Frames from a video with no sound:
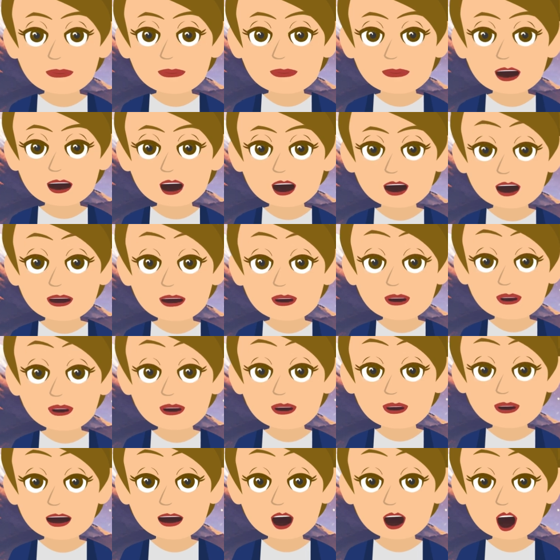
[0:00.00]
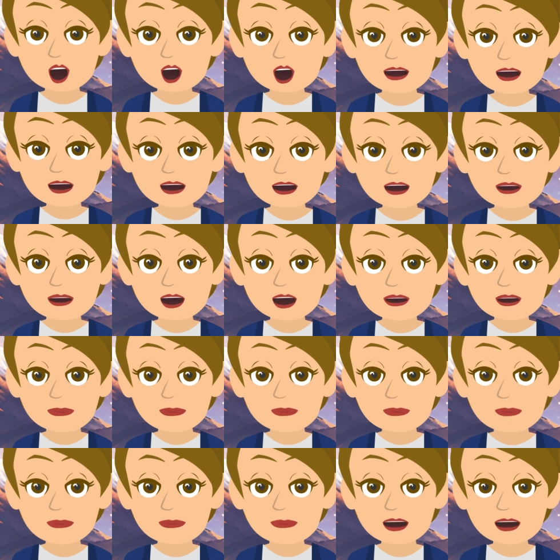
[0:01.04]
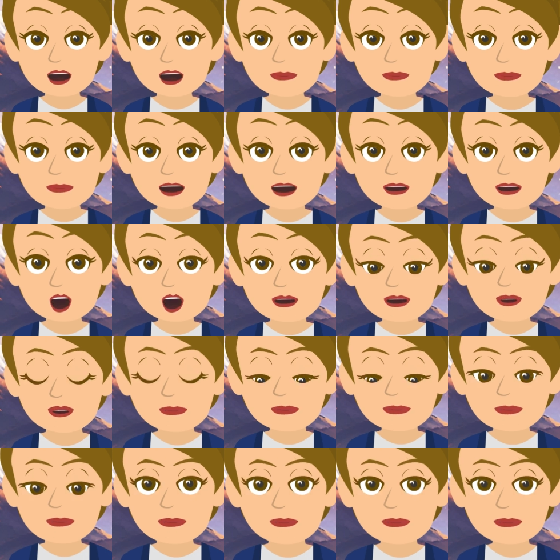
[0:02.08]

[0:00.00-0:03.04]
You don't demand, you tune.